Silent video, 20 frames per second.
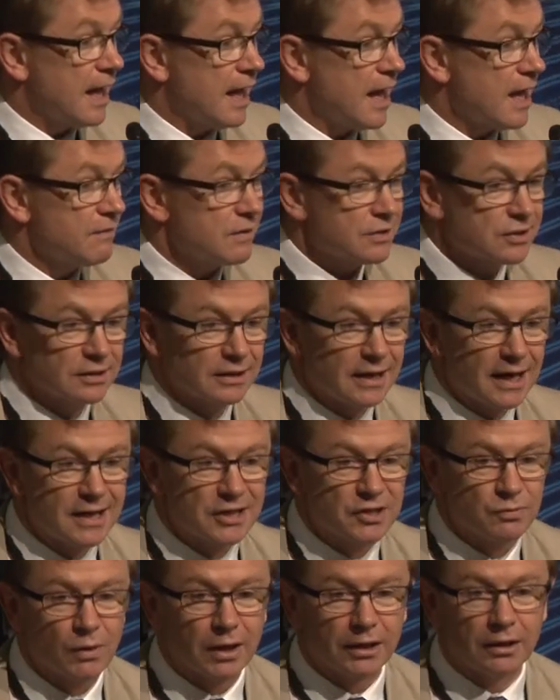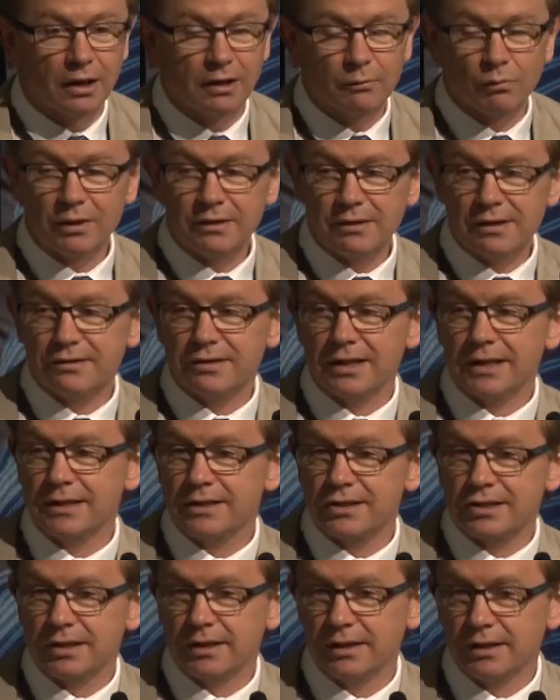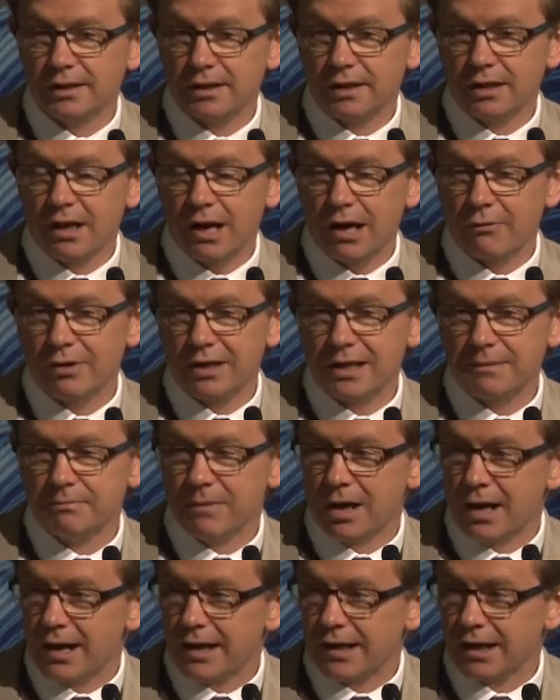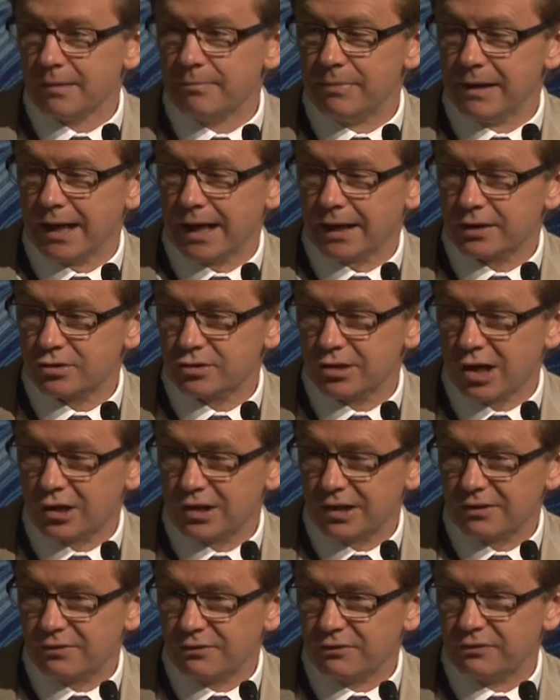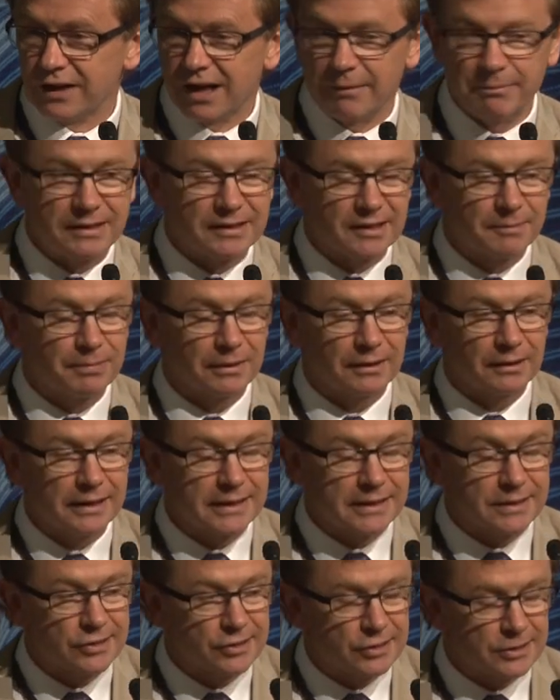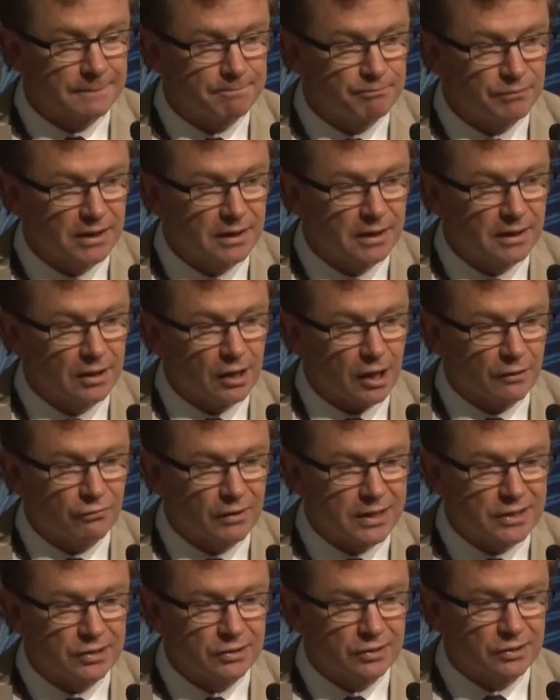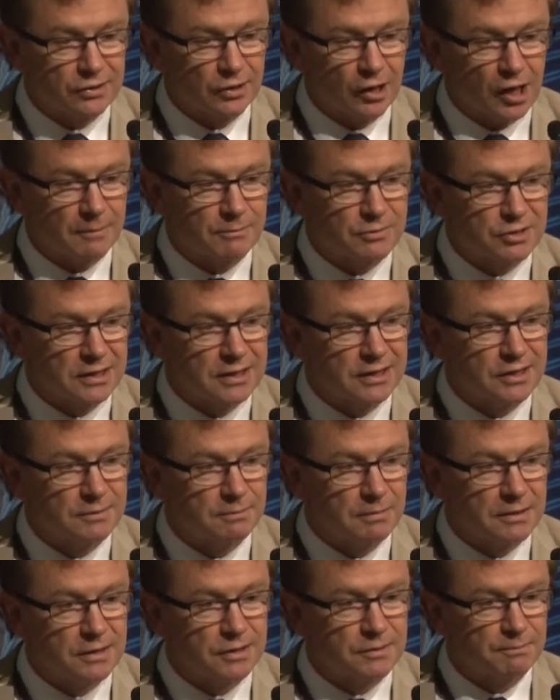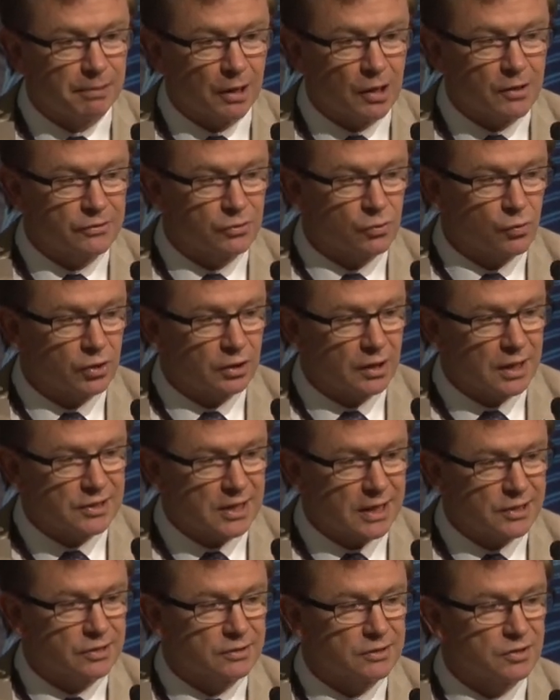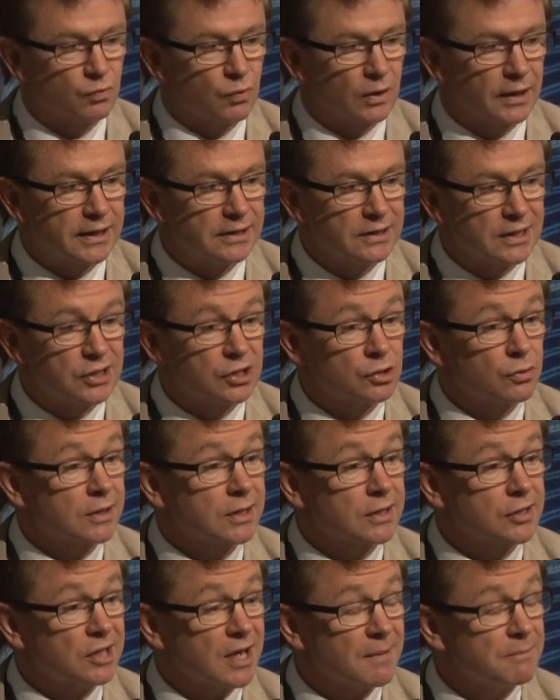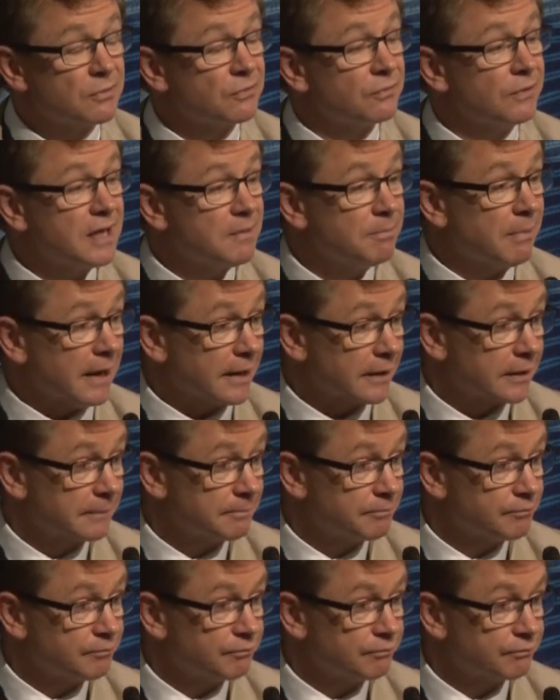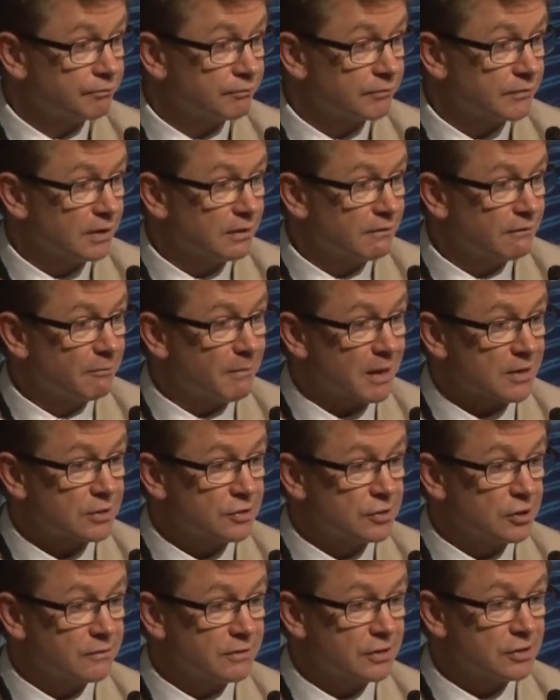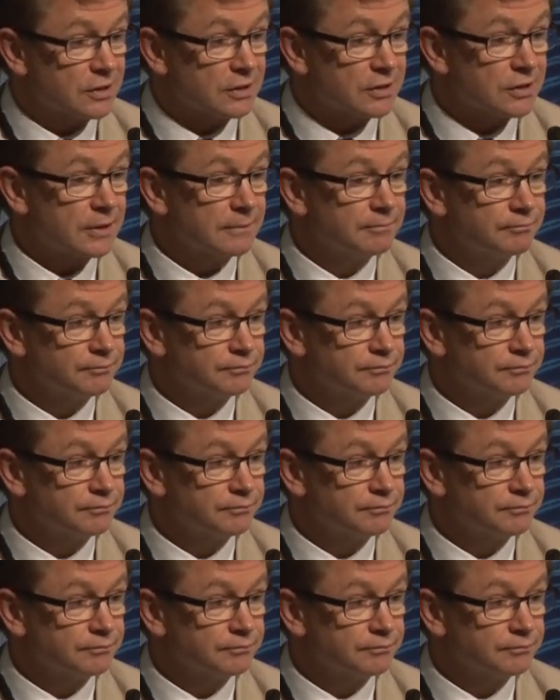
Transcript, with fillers: And this last one, one of the things I really admire about child, youth, and family and the police of recent times is, is both organisations' willingness to accept feedback from other services.